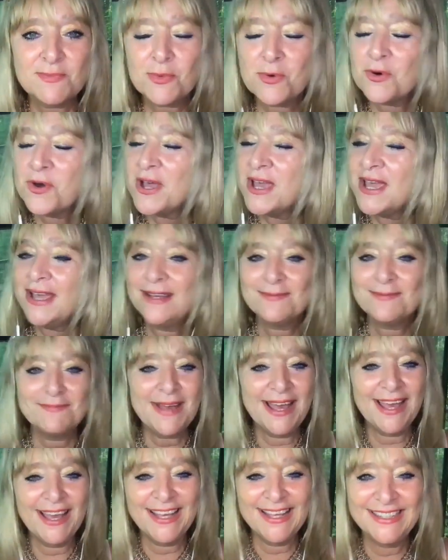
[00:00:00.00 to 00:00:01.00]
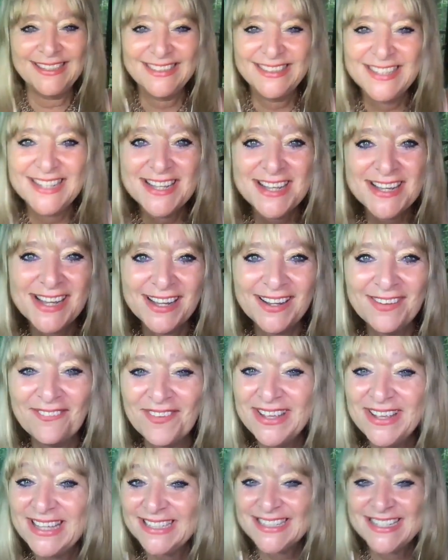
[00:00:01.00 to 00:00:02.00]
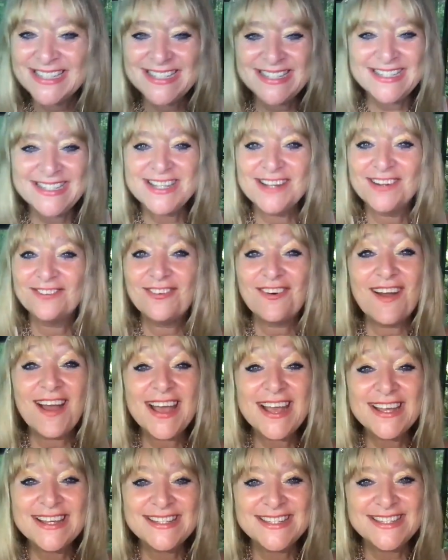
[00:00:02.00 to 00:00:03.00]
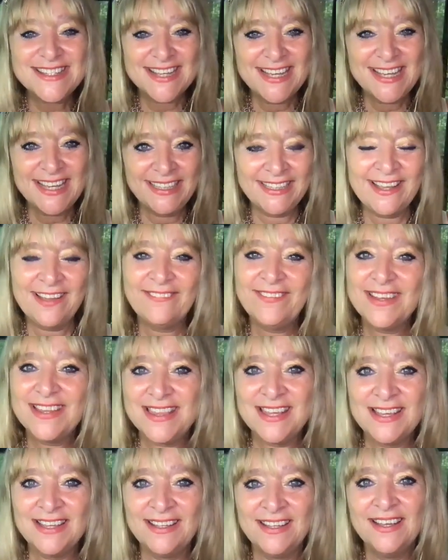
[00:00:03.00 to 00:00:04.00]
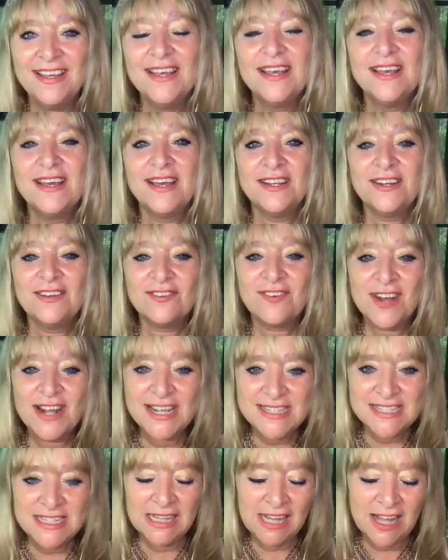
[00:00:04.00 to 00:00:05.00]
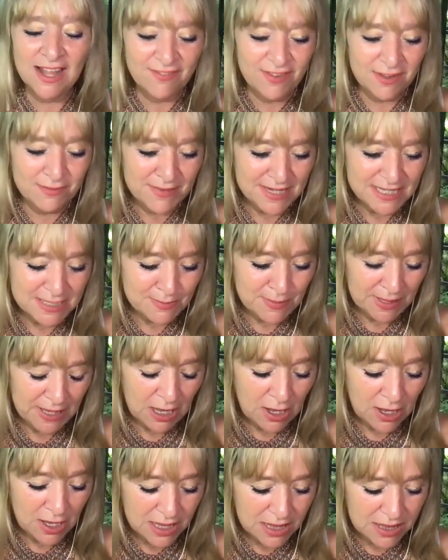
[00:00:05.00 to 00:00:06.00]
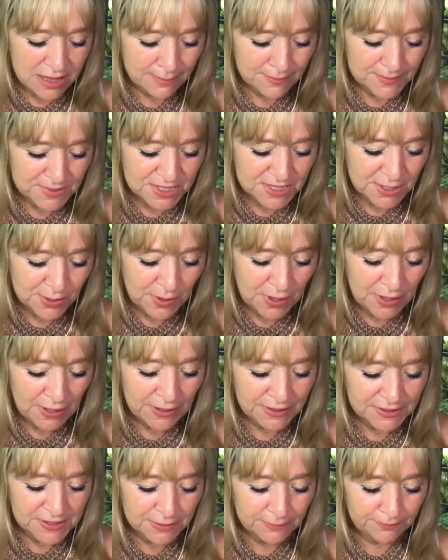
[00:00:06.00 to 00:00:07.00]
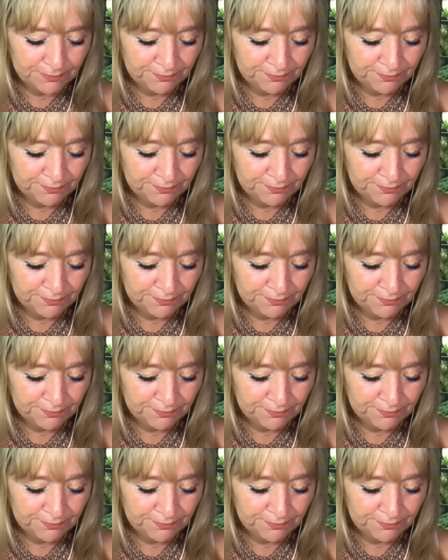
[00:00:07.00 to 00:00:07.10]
Boy, are we going to see a rise in everything and a rise in love. It makes my heart thump so hard.